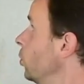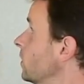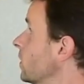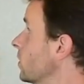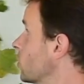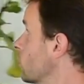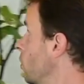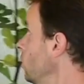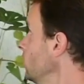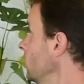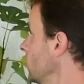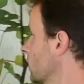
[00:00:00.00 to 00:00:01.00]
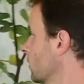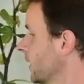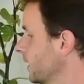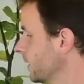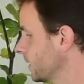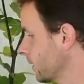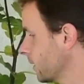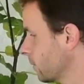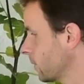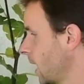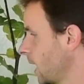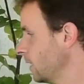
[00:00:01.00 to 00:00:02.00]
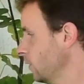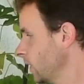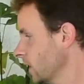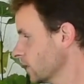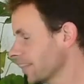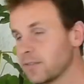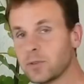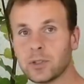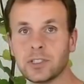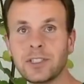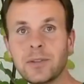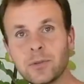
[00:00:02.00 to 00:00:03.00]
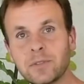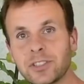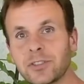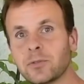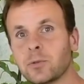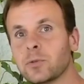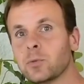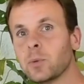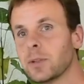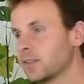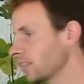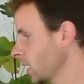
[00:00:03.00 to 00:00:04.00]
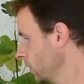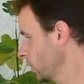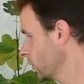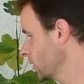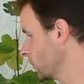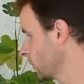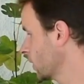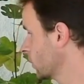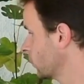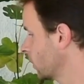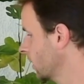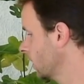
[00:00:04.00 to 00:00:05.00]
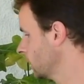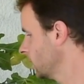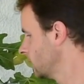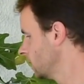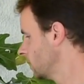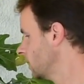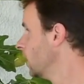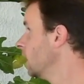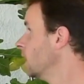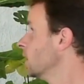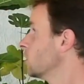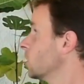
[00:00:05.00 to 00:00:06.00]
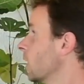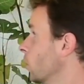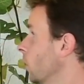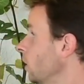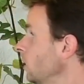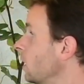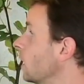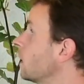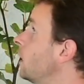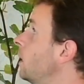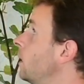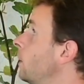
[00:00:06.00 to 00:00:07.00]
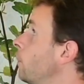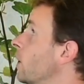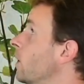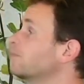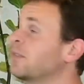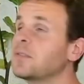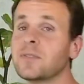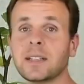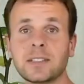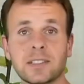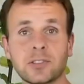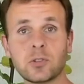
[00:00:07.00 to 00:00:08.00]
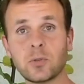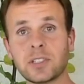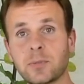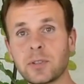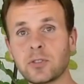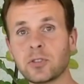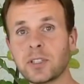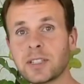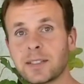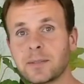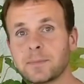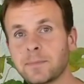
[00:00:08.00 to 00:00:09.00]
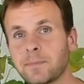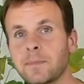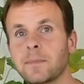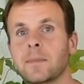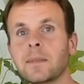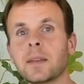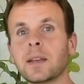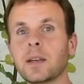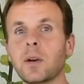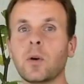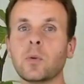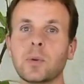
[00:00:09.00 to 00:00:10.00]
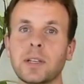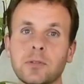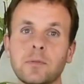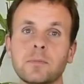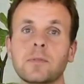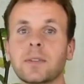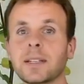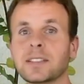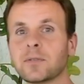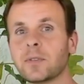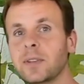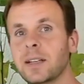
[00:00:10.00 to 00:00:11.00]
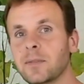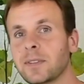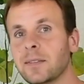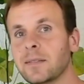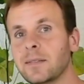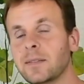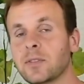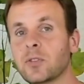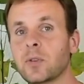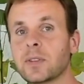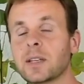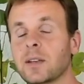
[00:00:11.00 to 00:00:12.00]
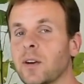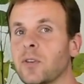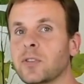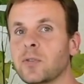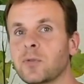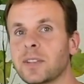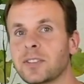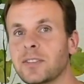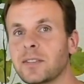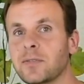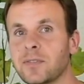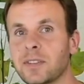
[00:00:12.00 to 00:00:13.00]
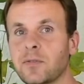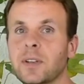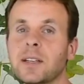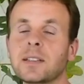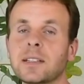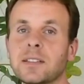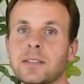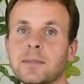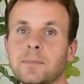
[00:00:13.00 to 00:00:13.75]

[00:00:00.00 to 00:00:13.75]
saison. So that means a fig variety that bears fruit twice a year. And then I have the Charnot here. With figs, it's always a bit tricky. There are always fanciful names. Sure, there are also registered fig varieties.